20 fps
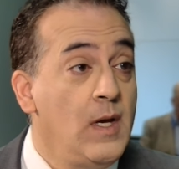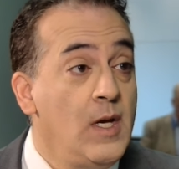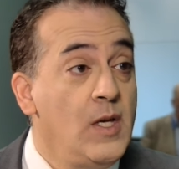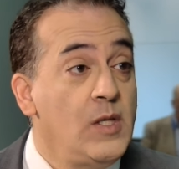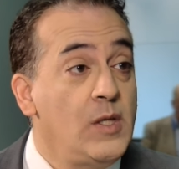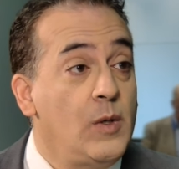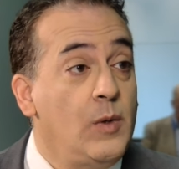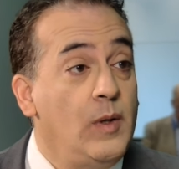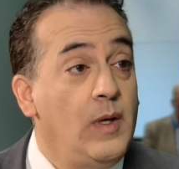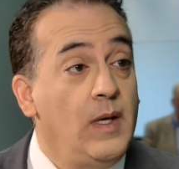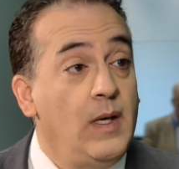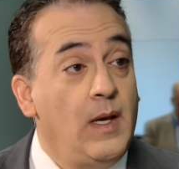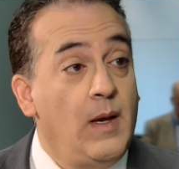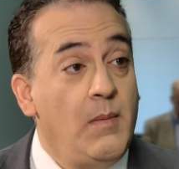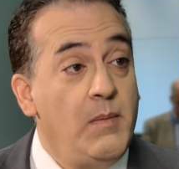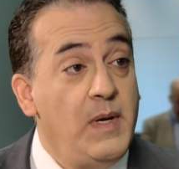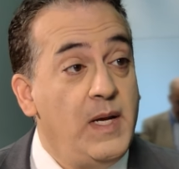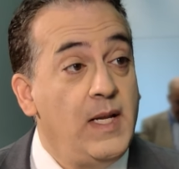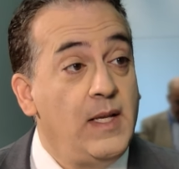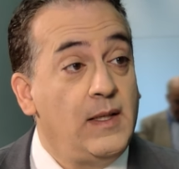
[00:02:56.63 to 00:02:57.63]
So
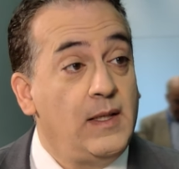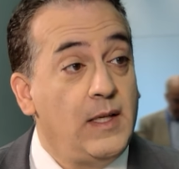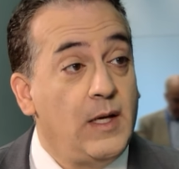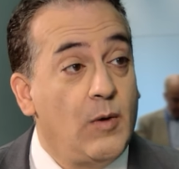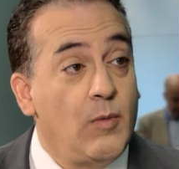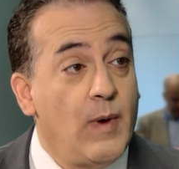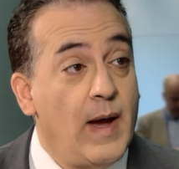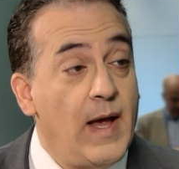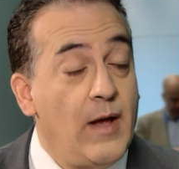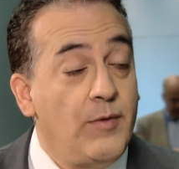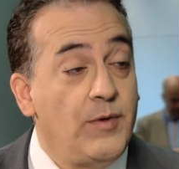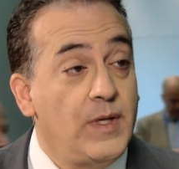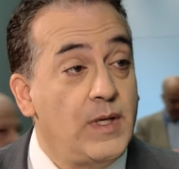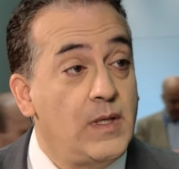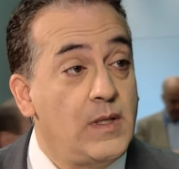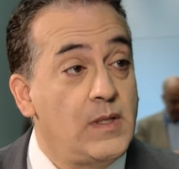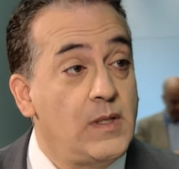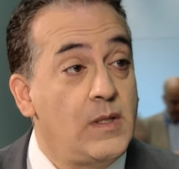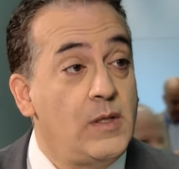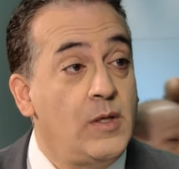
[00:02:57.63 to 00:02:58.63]
immediately around
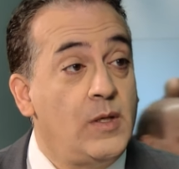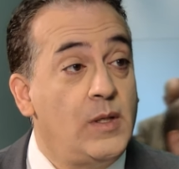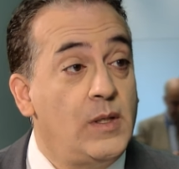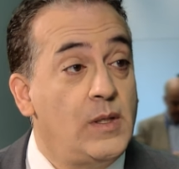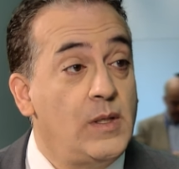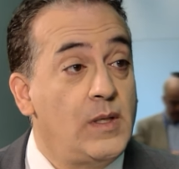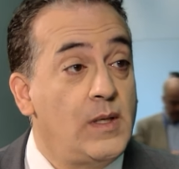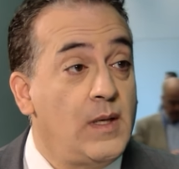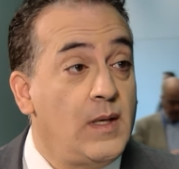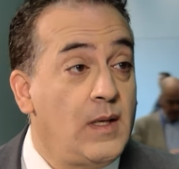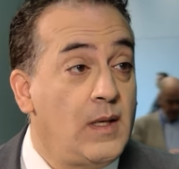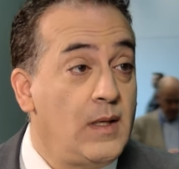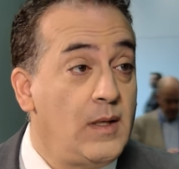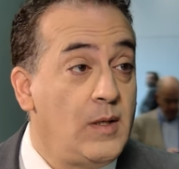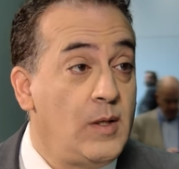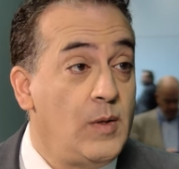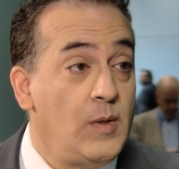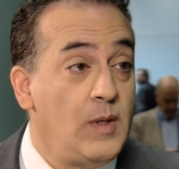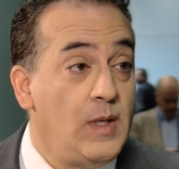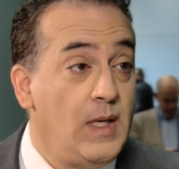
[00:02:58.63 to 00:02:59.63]
us to
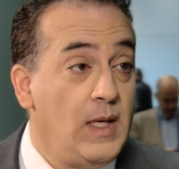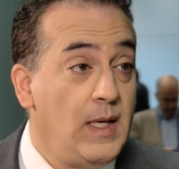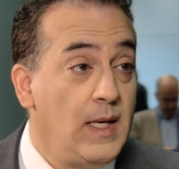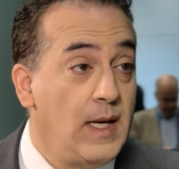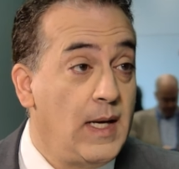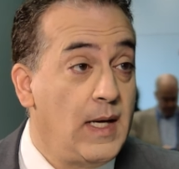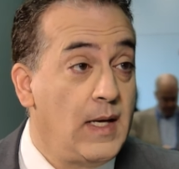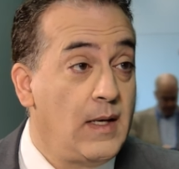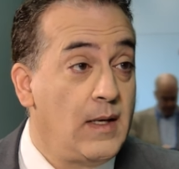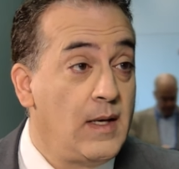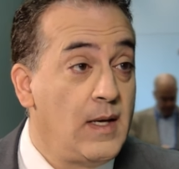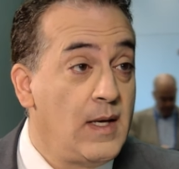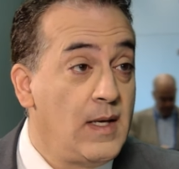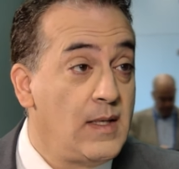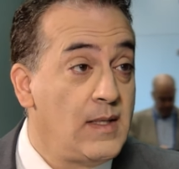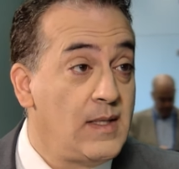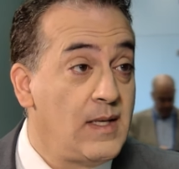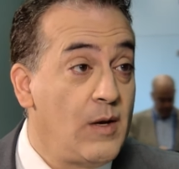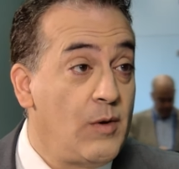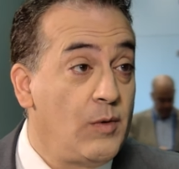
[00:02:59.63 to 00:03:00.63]
the
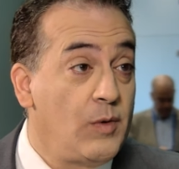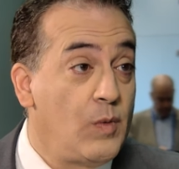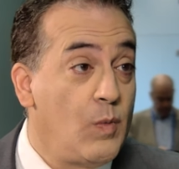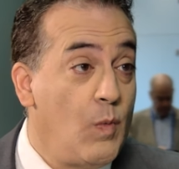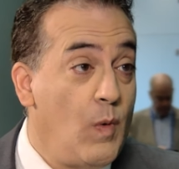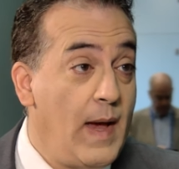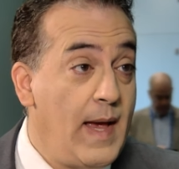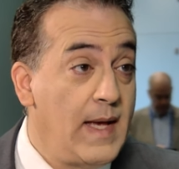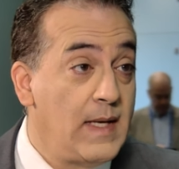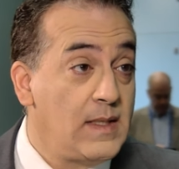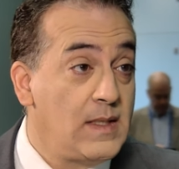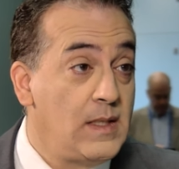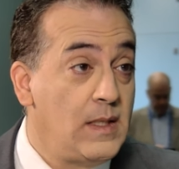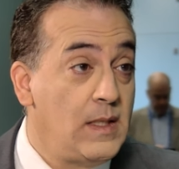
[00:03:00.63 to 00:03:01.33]
southwest